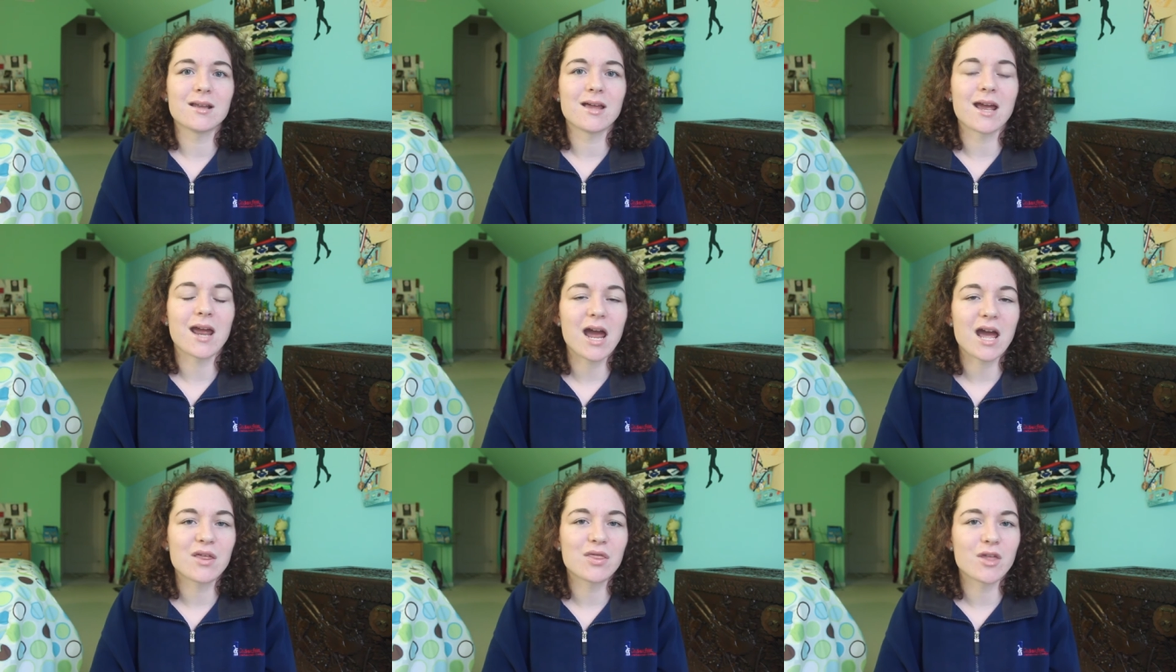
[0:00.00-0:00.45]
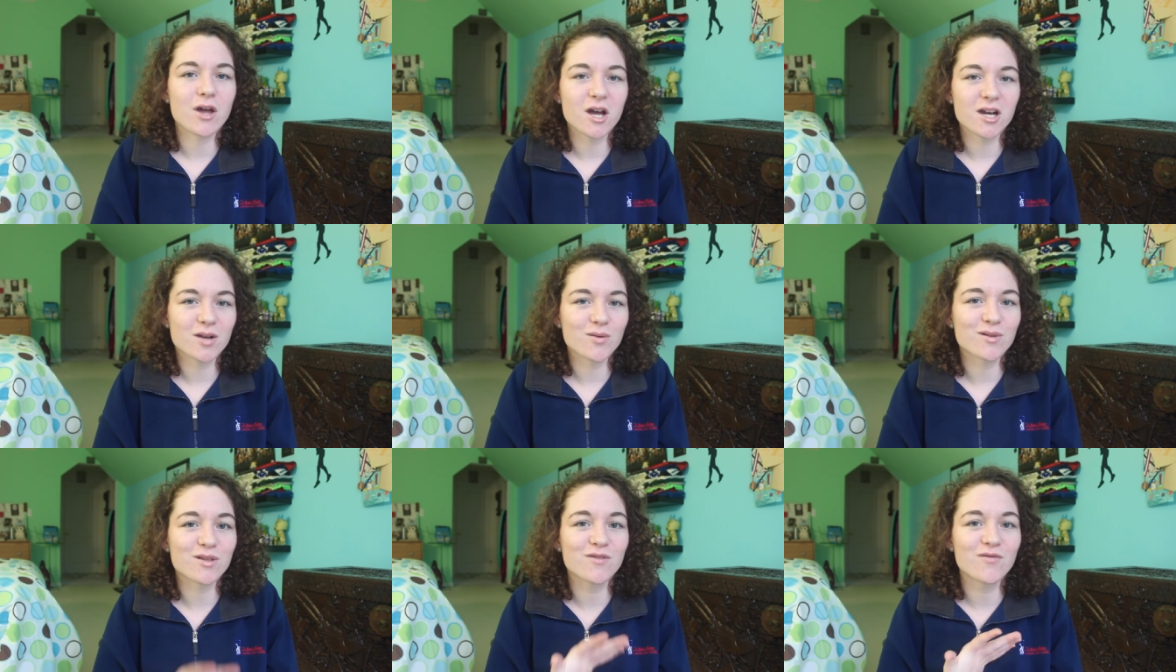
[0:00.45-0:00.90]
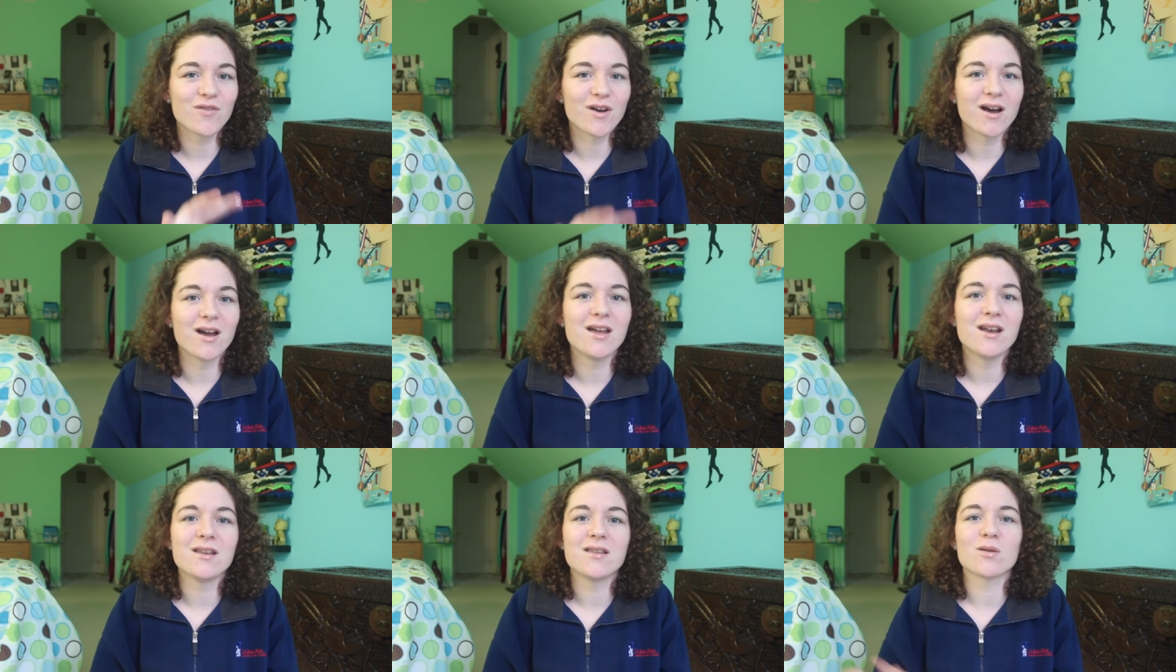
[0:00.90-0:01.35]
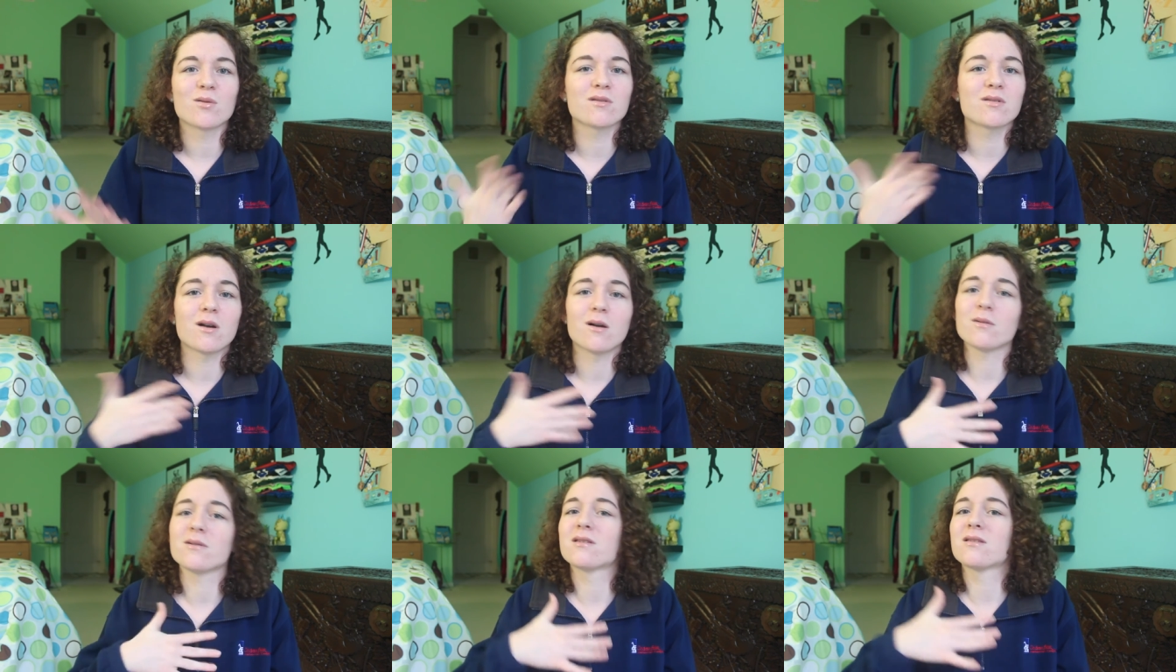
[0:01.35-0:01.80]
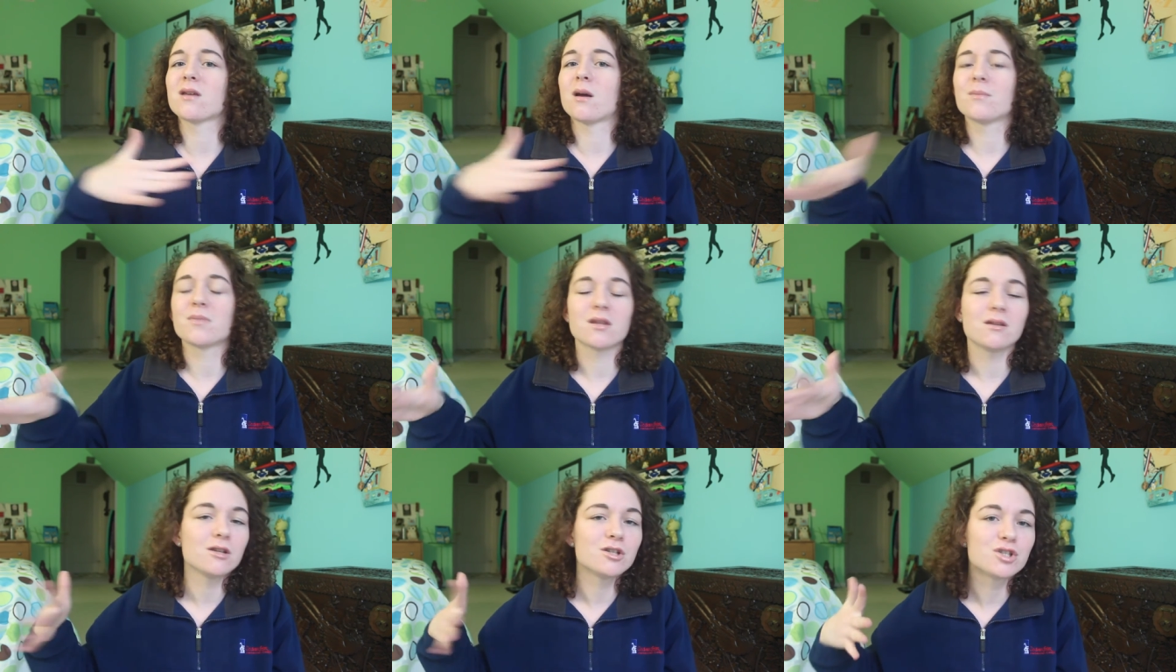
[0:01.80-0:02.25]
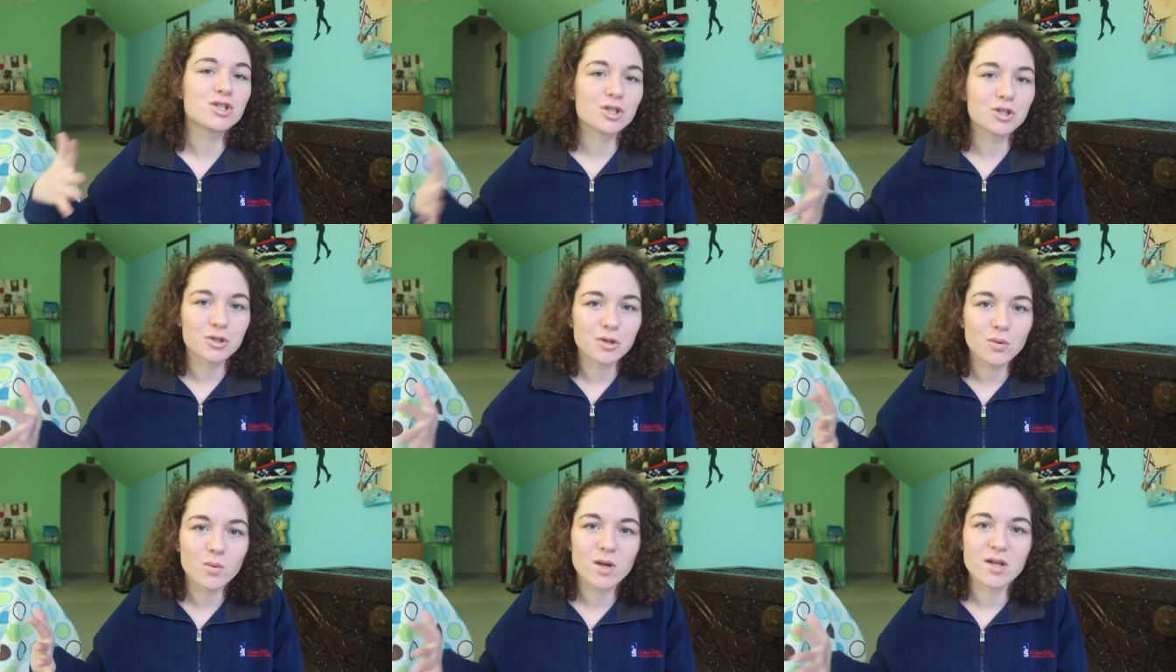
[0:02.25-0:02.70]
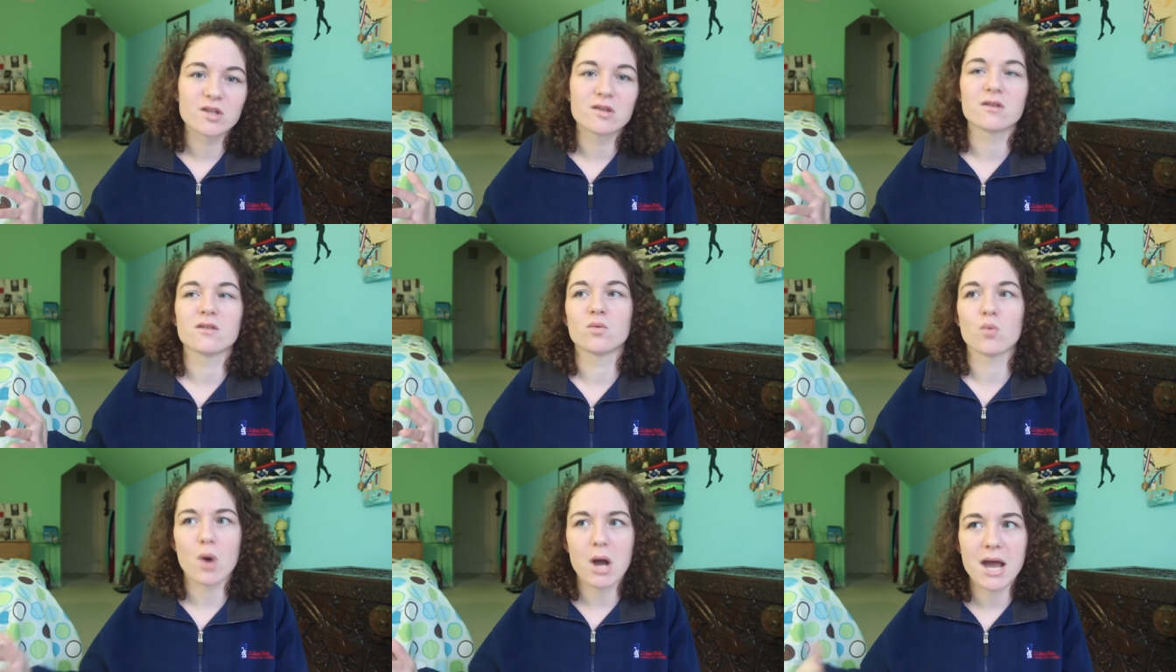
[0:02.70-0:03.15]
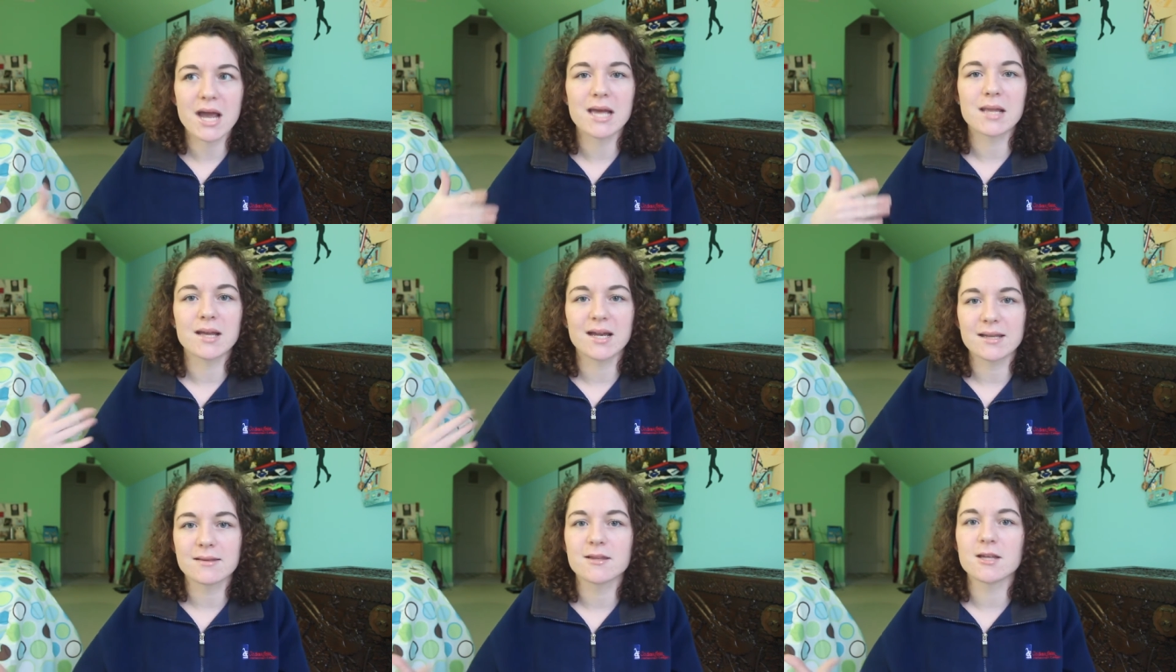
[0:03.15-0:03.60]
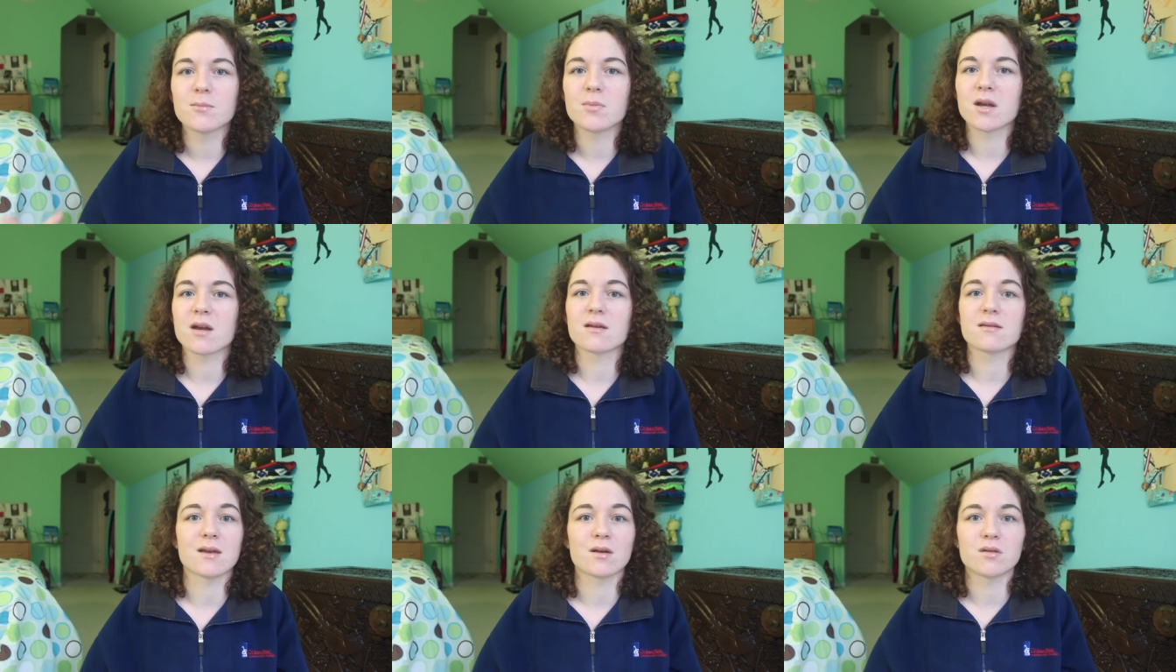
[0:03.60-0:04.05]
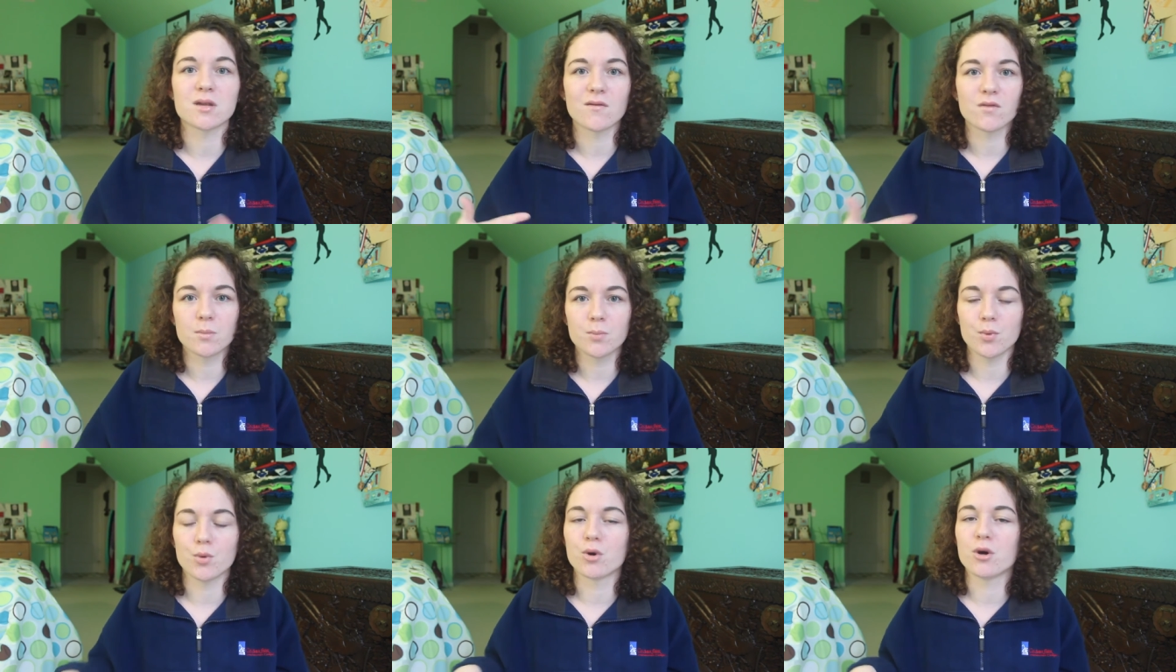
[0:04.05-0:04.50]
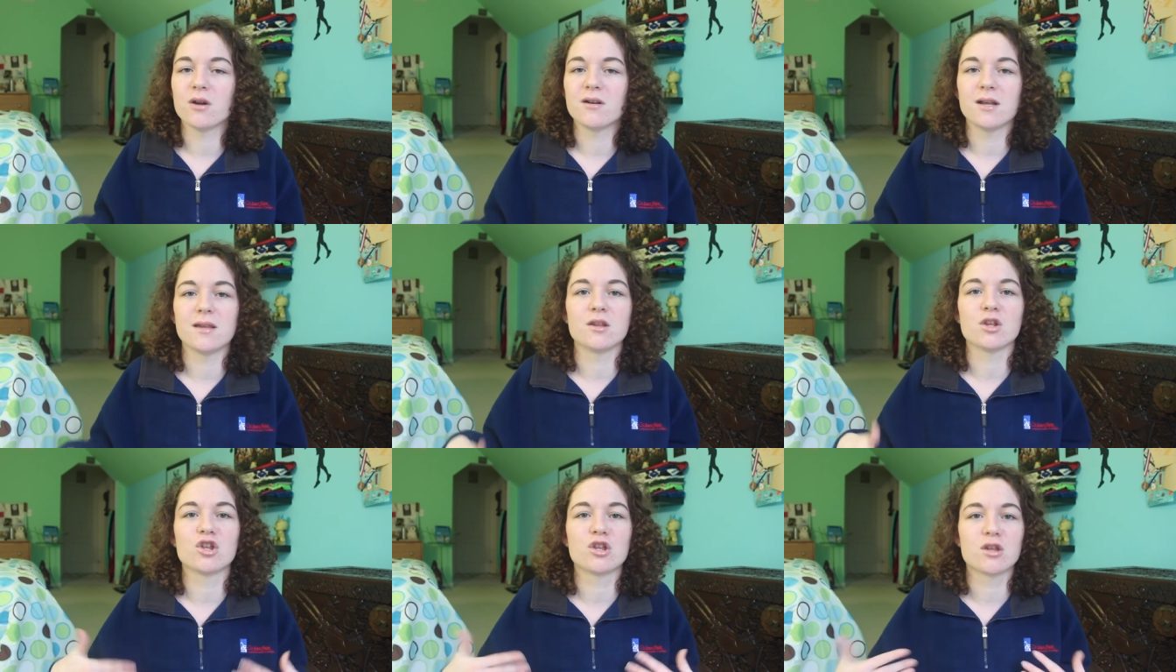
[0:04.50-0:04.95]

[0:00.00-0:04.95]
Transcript: Like I thought it was fun. There was always something to do, which is why I liked it because I was never bored and the